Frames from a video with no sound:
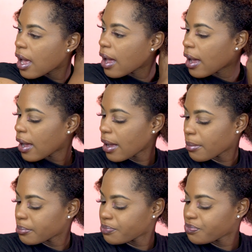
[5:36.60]

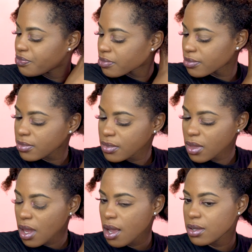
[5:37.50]

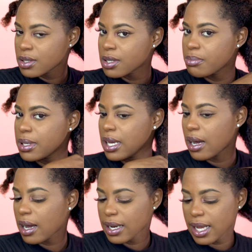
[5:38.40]
To be
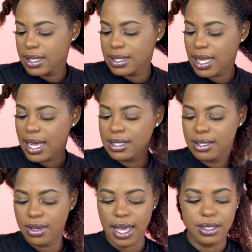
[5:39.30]
honest, as
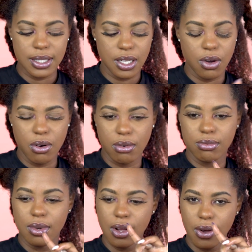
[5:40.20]
you can see, oh,
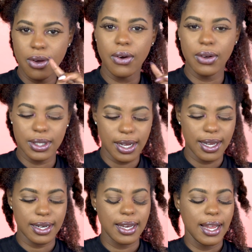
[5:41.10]
hold
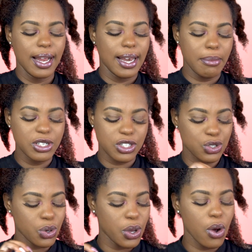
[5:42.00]
on, let me just
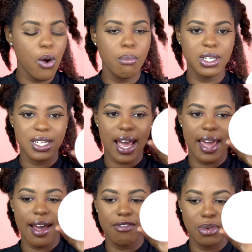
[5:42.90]
show you how much I
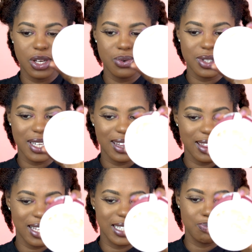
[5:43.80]
have been using
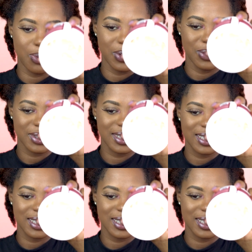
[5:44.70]
this product.